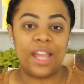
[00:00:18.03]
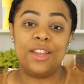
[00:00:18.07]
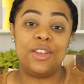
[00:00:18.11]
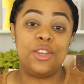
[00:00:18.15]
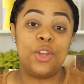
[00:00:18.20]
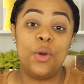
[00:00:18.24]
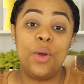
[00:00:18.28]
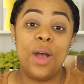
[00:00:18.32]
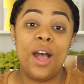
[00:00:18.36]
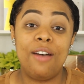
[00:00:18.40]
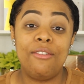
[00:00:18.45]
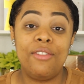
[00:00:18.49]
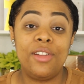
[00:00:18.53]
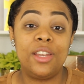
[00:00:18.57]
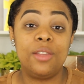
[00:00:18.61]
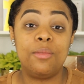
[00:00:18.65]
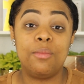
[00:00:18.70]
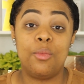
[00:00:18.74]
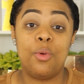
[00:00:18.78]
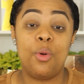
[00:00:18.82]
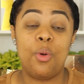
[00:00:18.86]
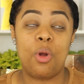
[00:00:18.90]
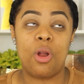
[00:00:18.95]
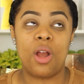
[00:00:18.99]
I don't have any
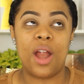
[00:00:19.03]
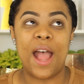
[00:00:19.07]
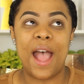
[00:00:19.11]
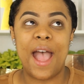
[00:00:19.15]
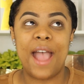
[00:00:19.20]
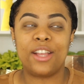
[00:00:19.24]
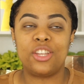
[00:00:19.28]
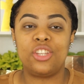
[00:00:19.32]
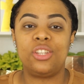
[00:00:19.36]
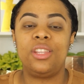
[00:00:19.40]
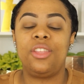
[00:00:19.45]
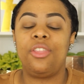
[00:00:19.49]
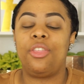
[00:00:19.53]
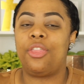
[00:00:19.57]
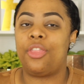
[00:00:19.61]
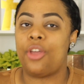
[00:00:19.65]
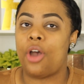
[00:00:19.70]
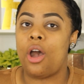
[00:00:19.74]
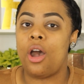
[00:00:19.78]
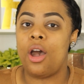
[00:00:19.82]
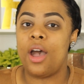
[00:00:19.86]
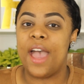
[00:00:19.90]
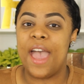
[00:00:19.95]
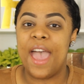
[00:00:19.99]
more. I actually
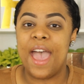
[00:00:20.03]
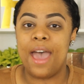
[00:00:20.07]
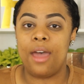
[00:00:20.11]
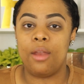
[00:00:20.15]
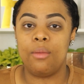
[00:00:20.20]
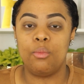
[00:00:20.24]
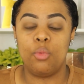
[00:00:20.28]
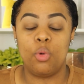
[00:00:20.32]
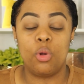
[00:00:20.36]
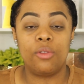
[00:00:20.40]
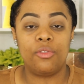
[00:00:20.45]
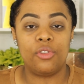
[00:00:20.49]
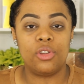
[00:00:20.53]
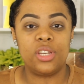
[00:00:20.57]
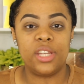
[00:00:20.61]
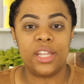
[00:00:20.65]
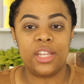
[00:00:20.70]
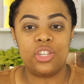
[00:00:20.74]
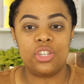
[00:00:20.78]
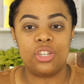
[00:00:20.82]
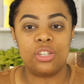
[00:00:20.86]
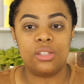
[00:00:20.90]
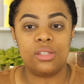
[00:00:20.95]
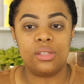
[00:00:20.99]
thought I had more
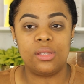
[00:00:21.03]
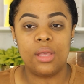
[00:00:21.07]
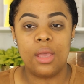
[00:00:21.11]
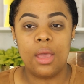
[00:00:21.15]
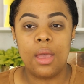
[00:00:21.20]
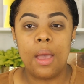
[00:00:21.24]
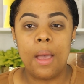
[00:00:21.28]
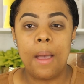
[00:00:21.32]
foundations,